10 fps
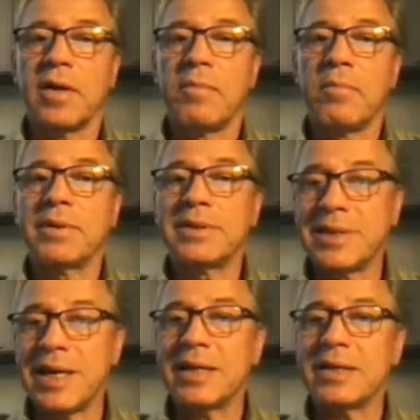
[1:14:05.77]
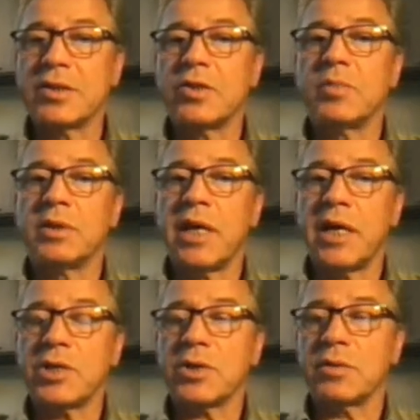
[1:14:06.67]
Maintain
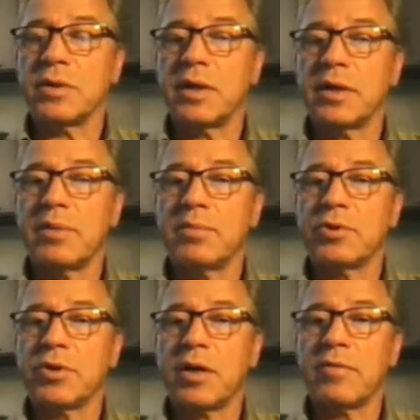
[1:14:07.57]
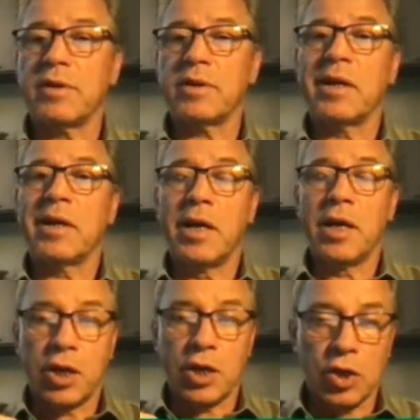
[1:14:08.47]
documentation and keep track of it.
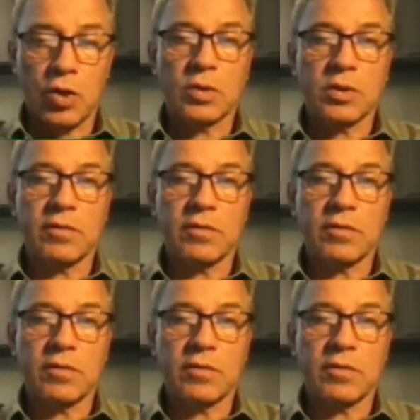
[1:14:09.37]
Use the